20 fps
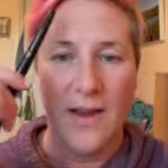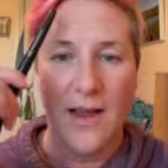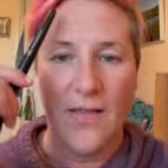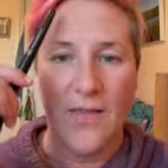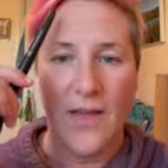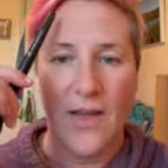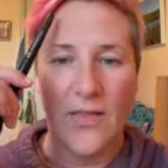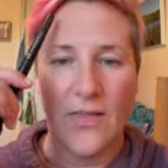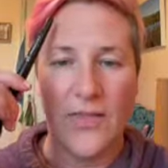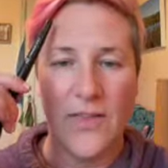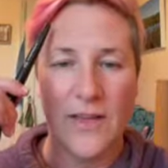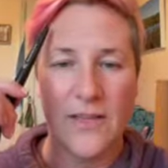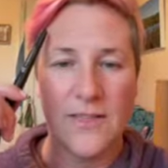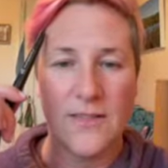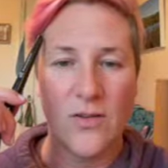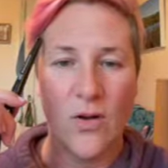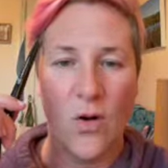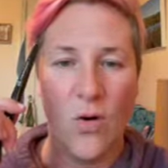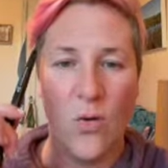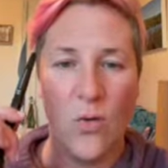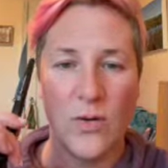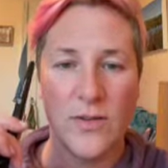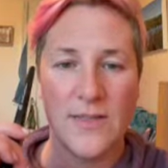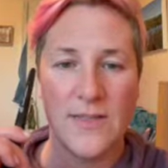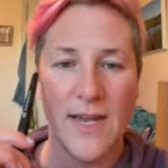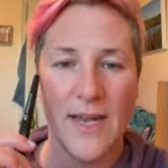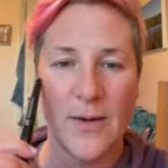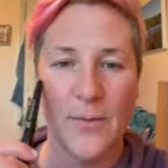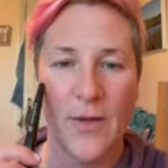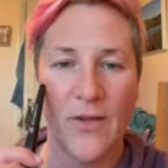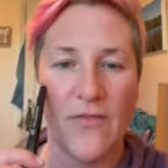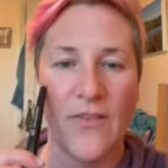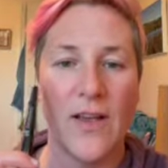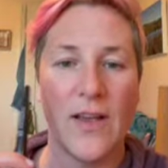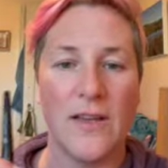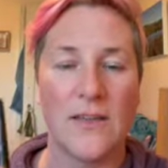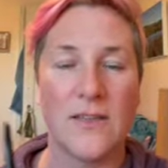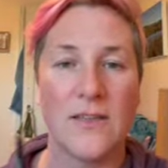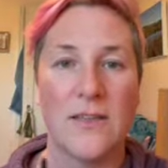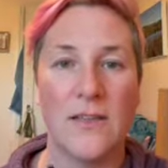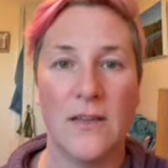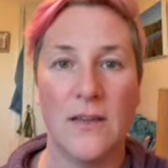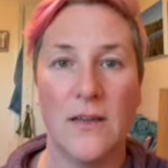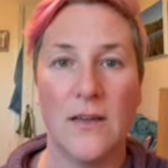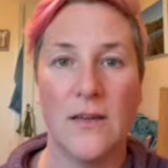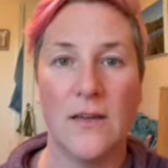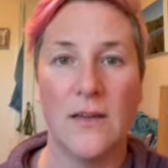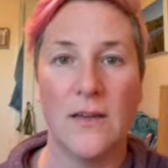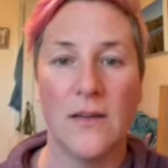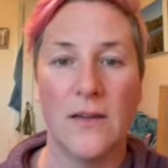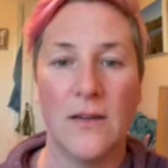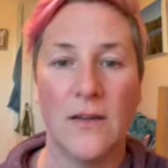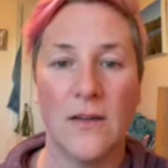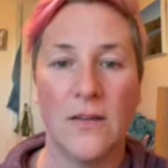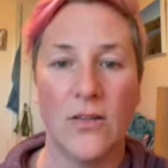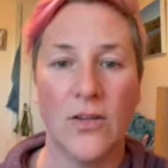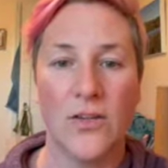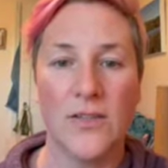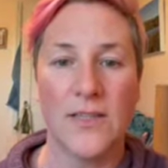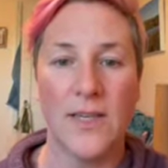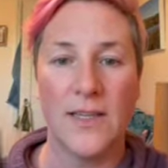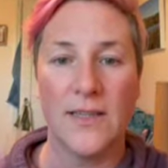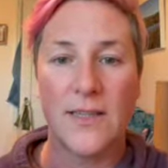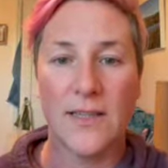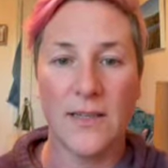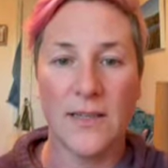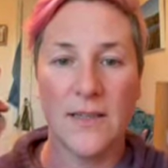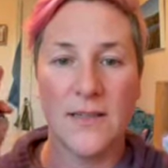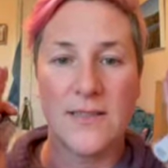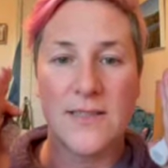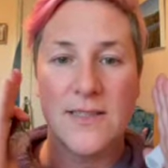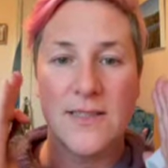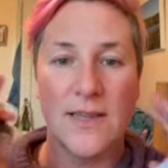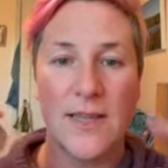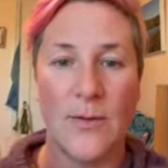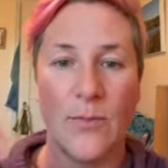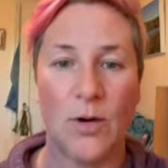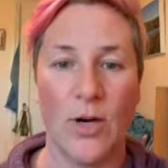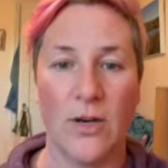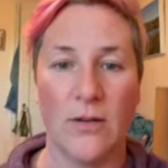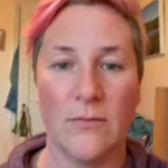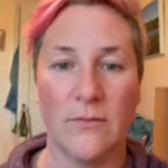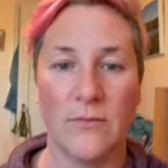that this whole side of my face looks a little slimmer.